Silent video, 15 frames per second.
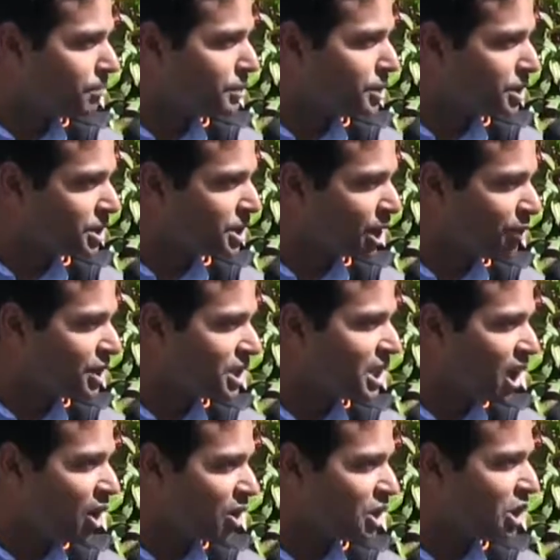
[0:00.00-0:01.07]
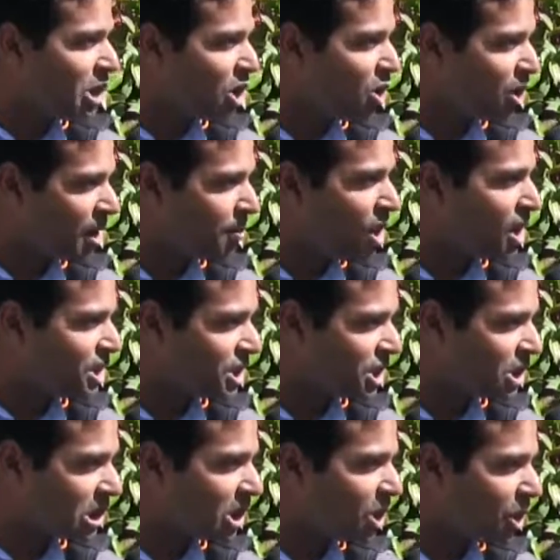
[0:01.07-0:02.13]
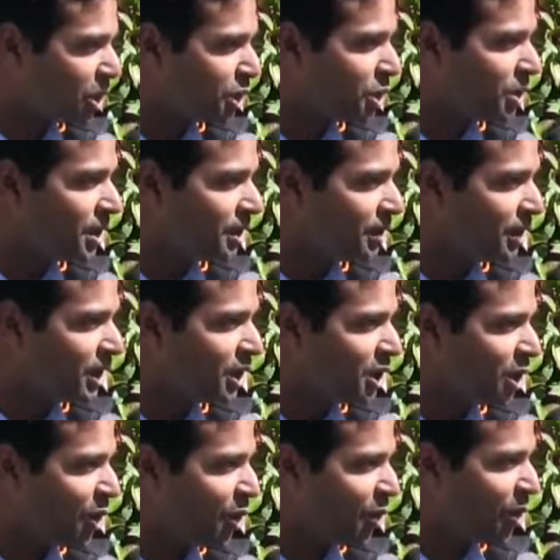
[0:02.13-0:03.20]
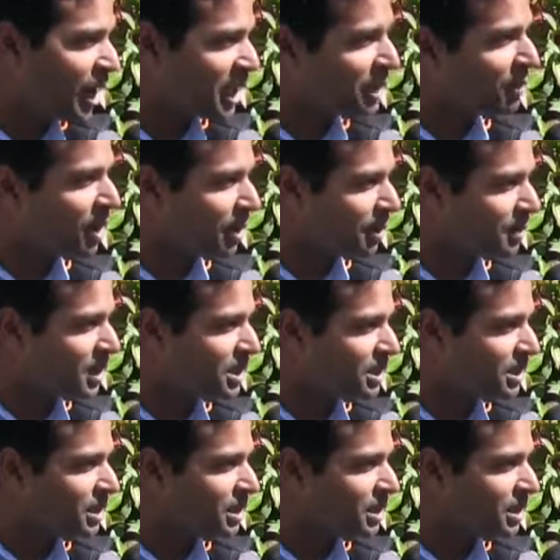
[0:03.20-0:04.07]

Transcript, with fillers: ServiceNow is slow or Box is slow, you don't really know where the problem is.